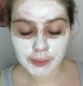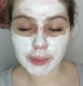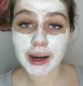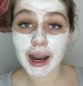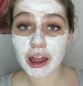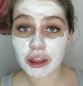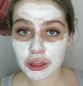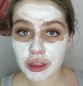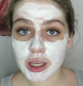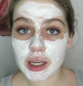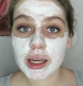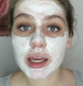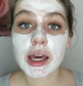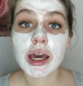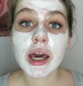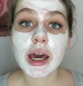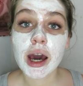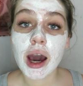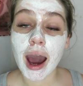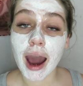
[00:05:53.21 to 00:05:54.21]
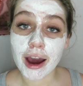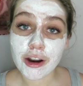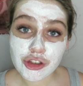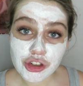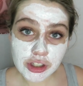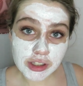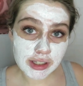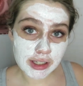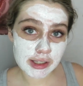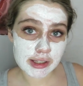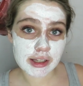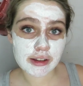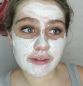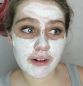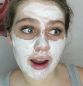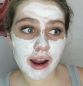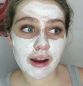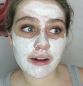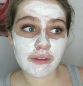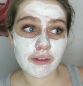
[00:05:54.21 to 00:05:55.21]
But I think
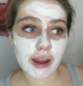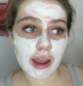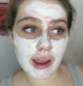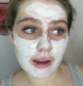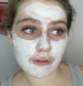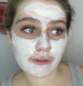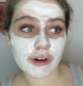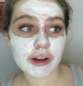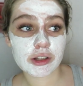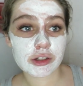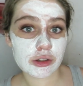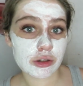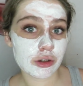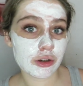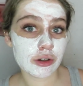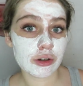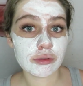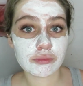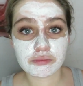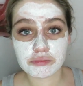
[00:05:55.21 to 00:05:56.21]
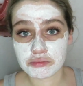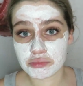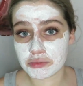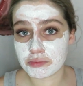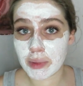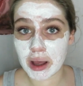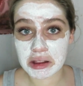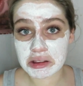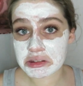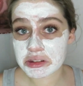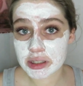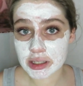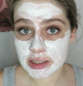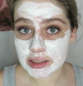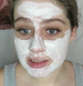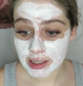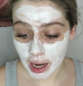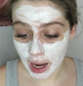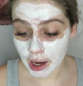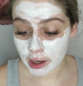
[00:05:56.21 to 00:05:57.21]
165 every 2 months
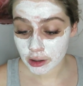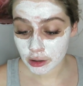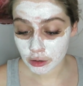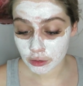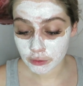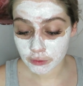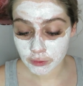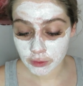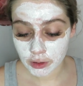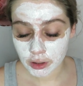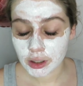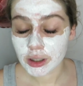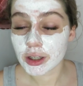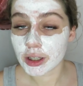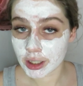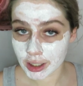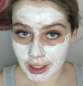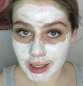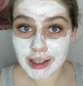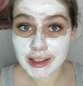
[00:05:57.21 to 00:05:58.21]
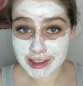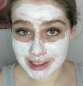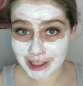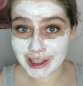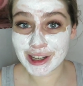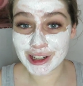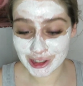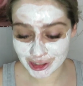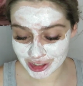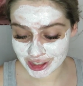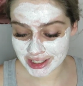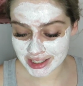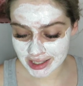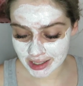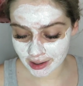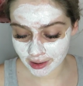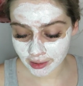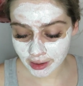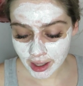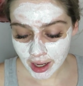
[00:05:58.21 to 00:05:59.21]
is kind of, it's like a good
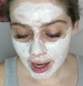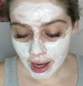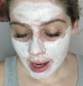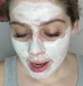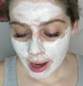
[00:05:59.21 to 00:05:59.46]
deal.